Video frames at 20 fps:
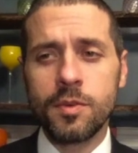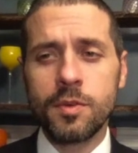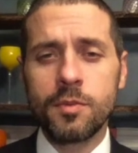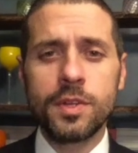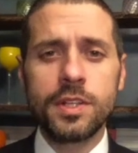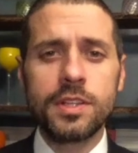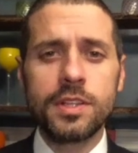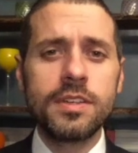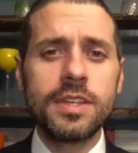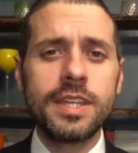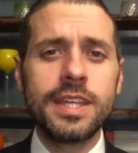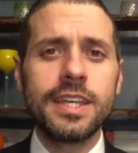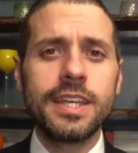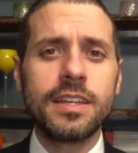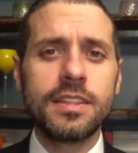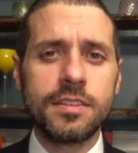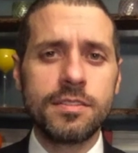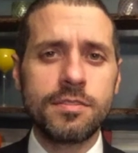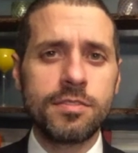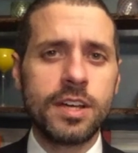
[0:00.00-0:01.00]
when we're looking
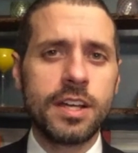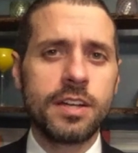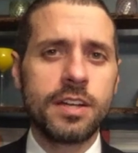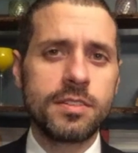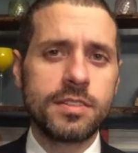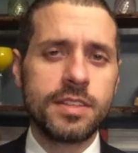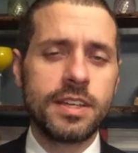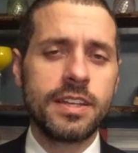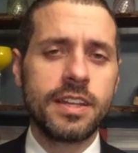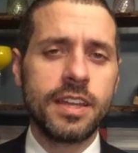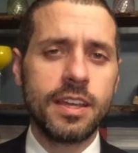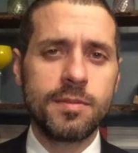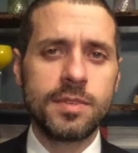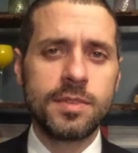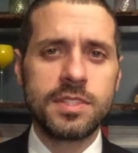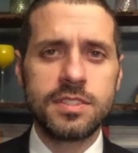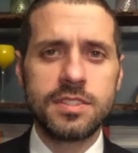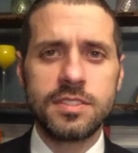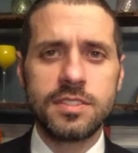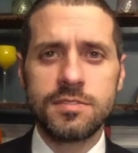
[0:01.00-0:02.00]
at the viral
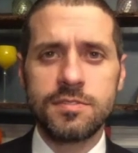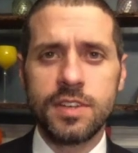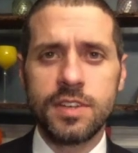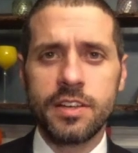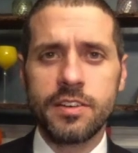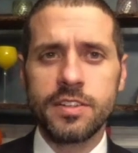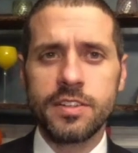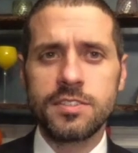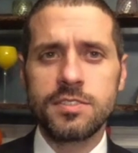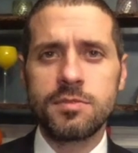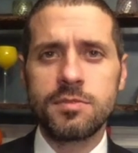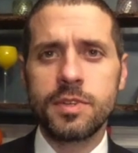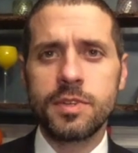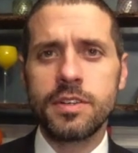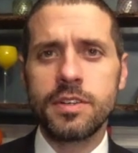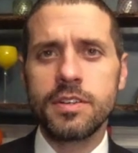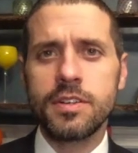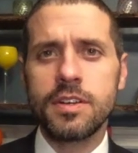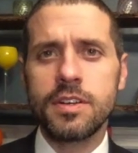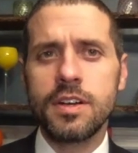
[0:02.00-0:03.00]
dynamics of this virus,
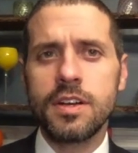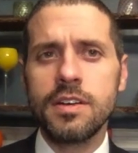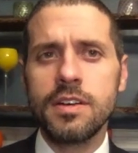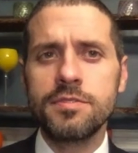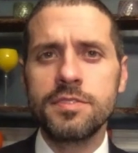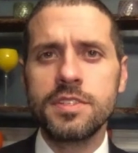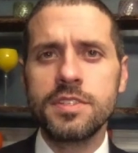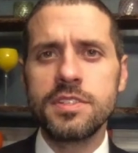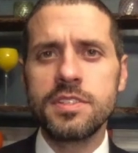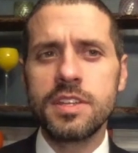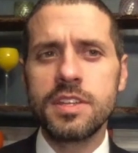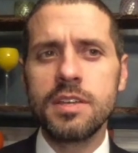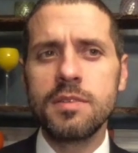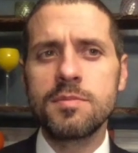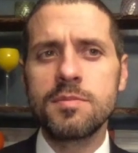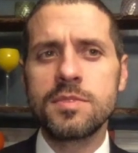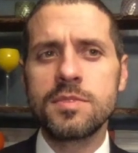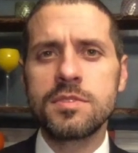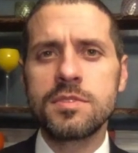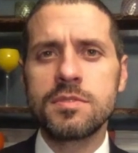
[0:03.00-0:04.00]
we're
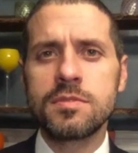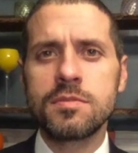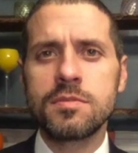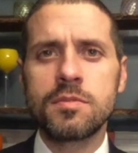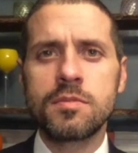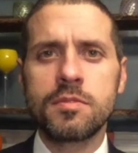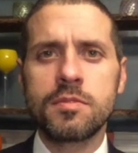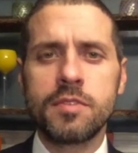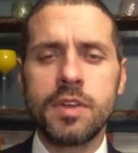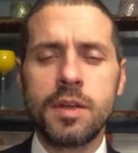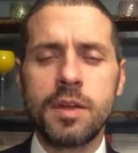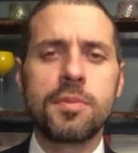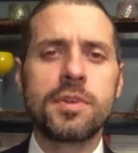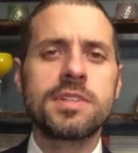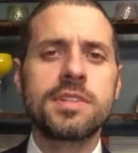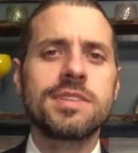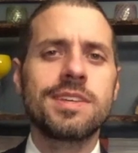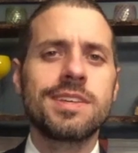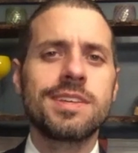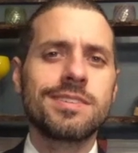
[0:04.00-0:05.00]
oftentimes
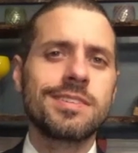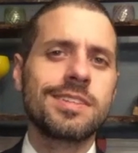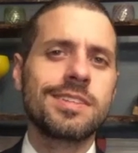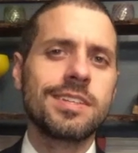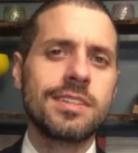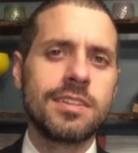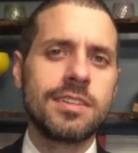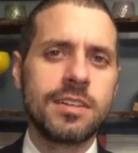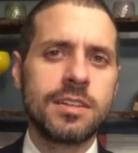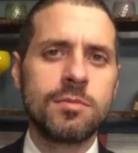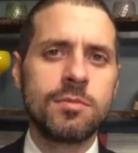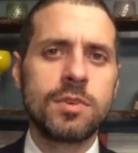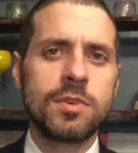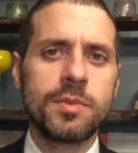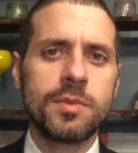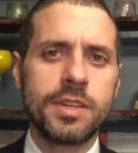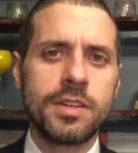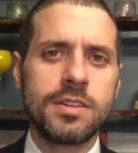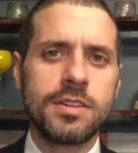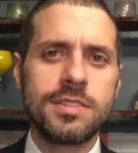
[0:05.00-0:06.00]
representing it on what
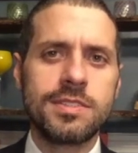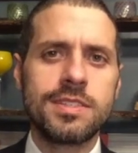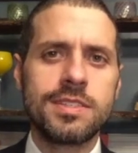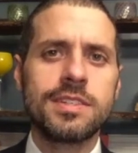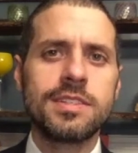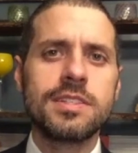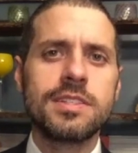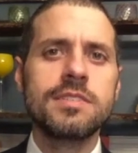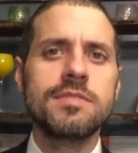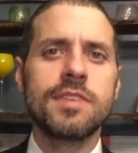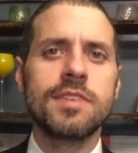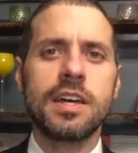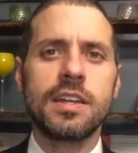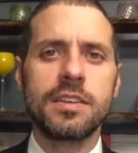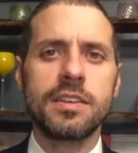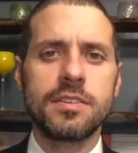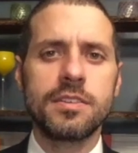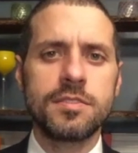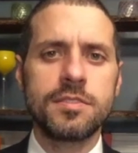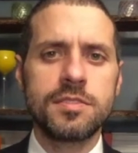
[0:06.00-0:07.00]
we call CT
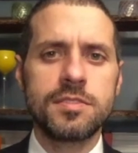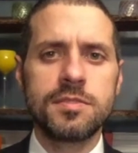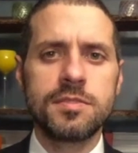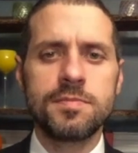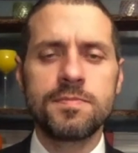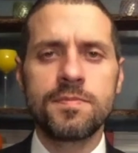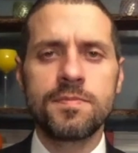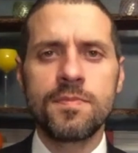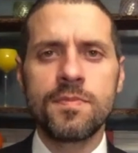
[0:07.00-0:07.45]
values.